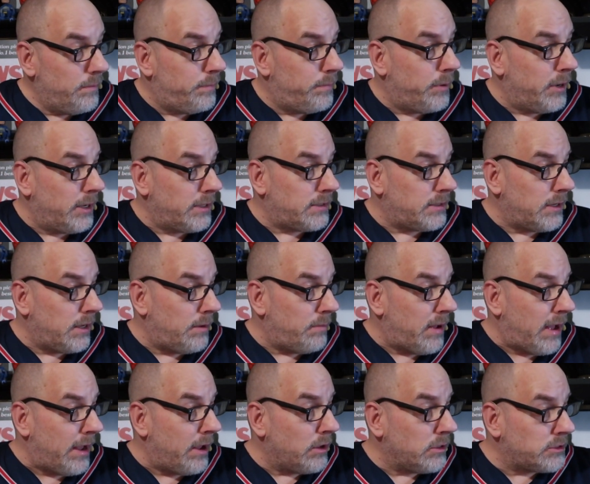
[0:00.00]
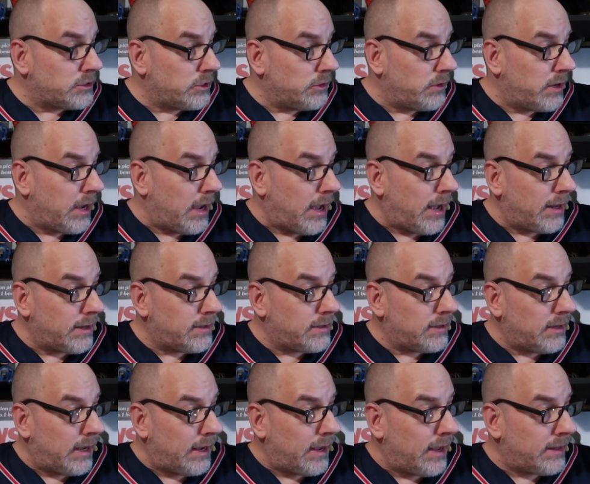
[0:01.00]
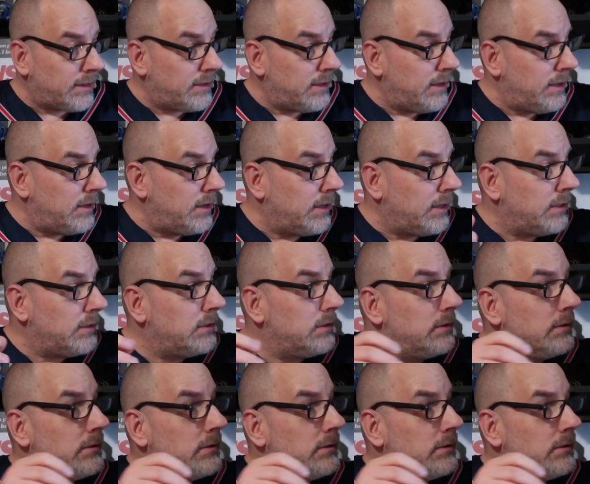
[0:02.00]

But I got the